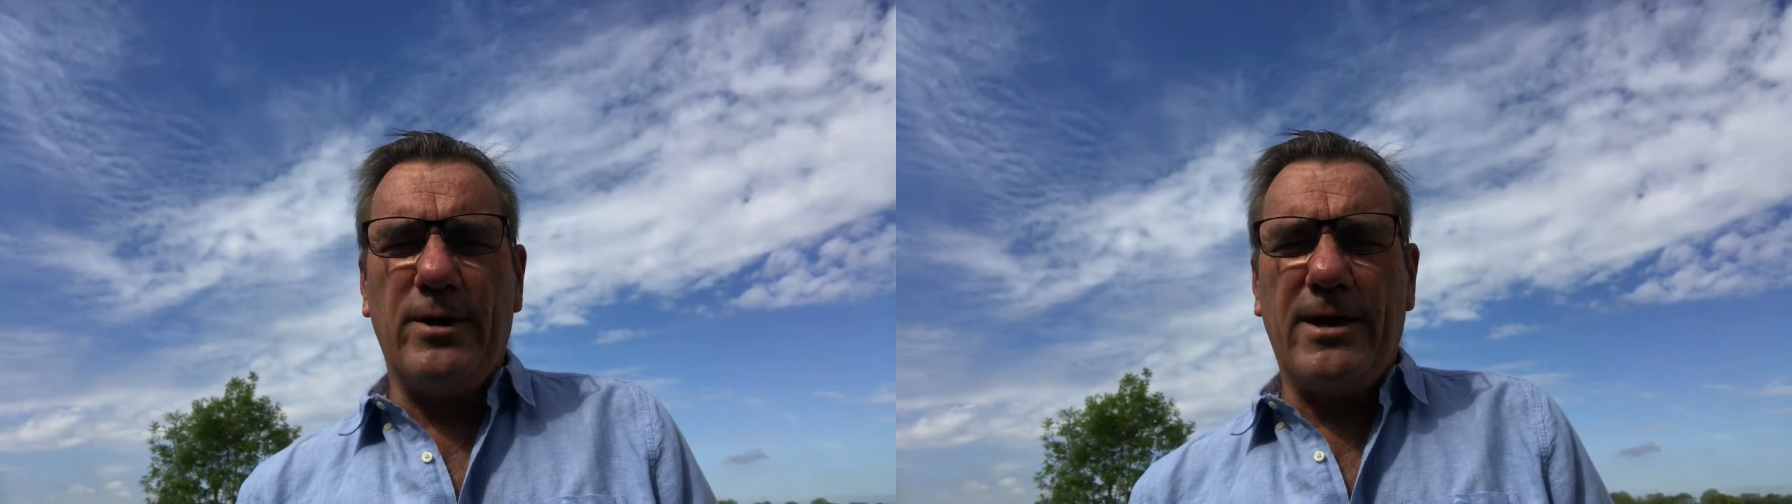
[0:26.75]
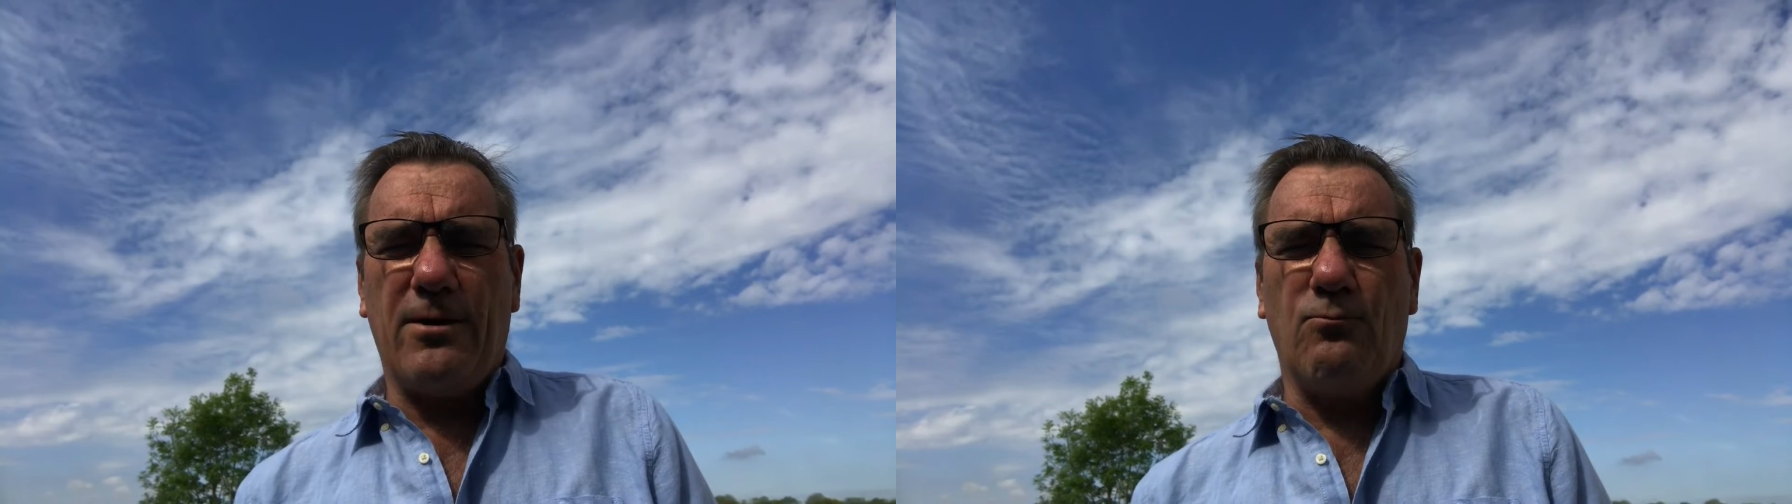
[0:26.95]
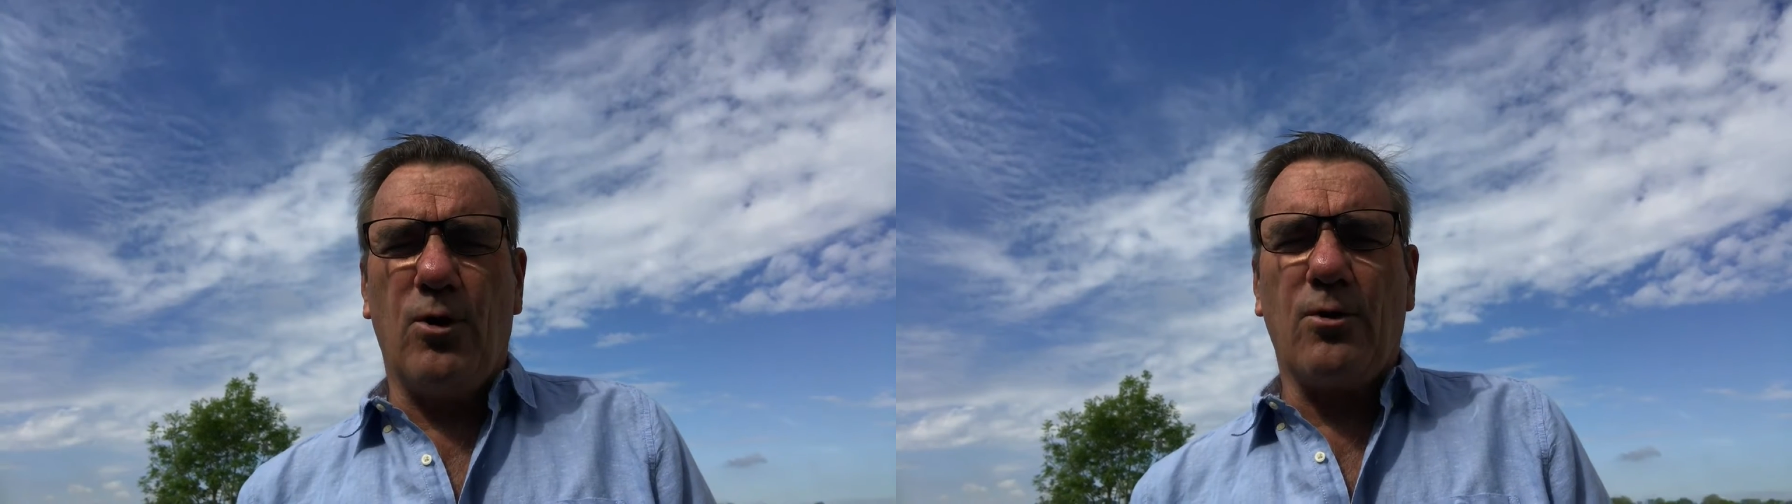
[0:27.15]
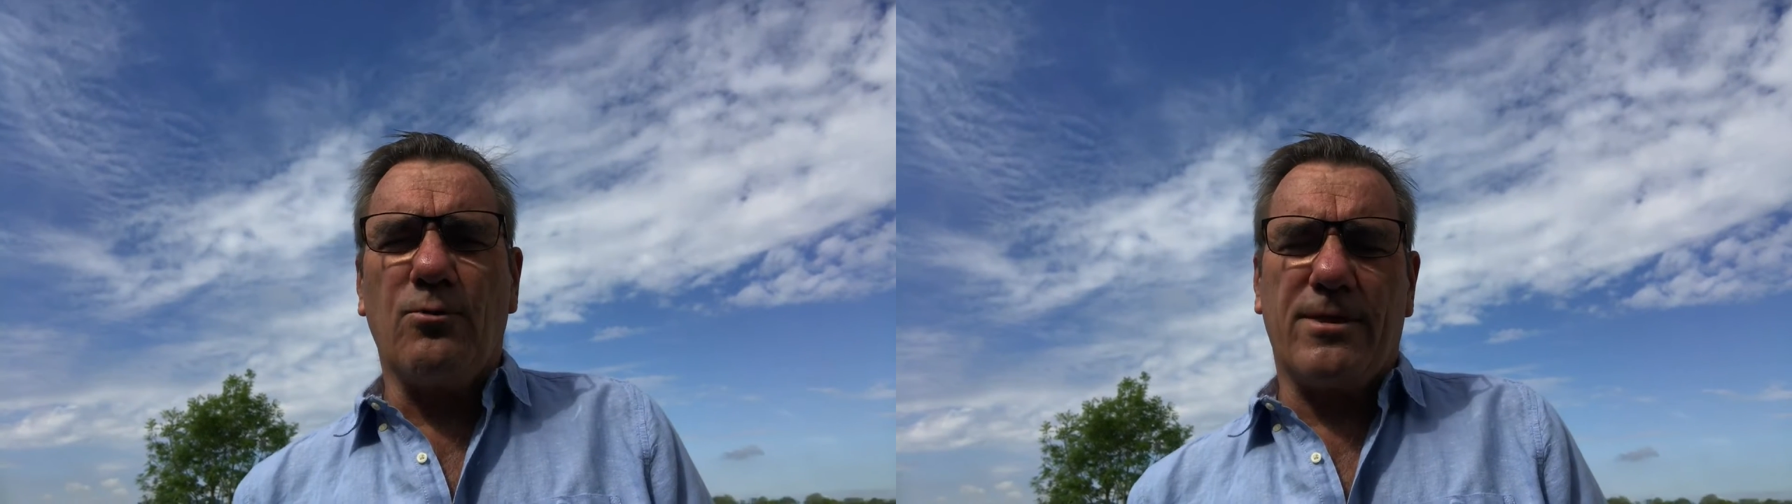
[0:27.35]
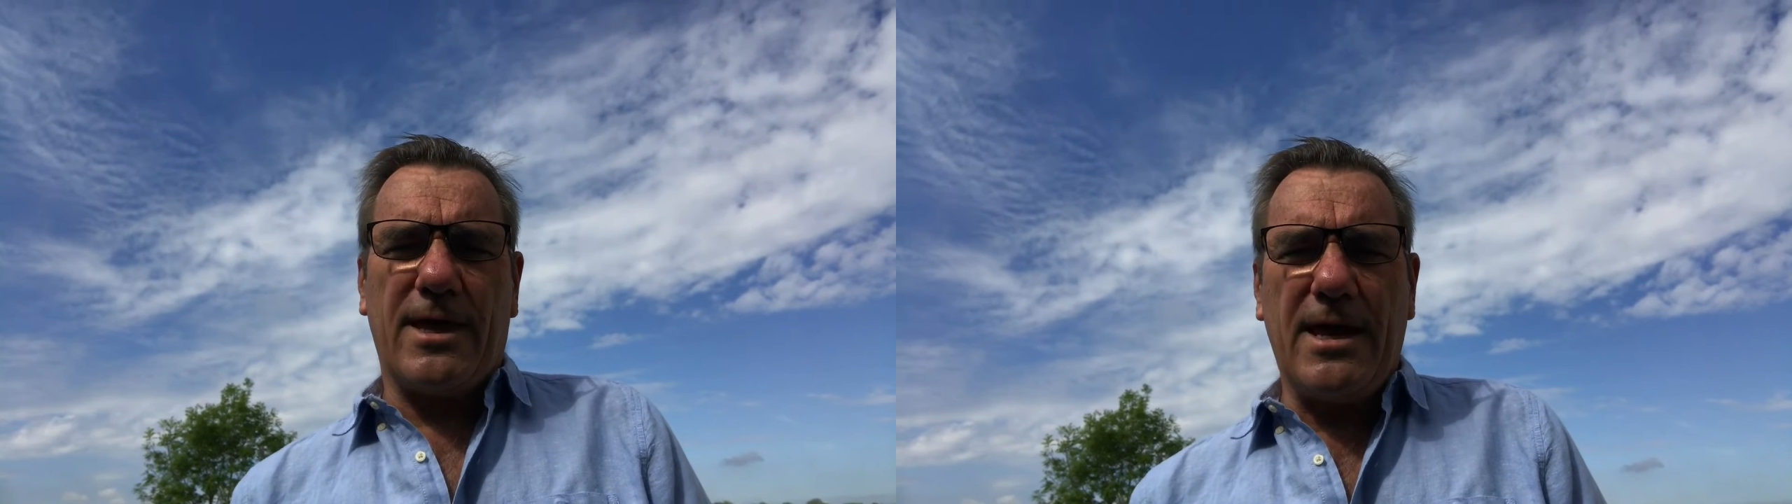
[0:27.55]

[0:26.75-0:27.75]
we work with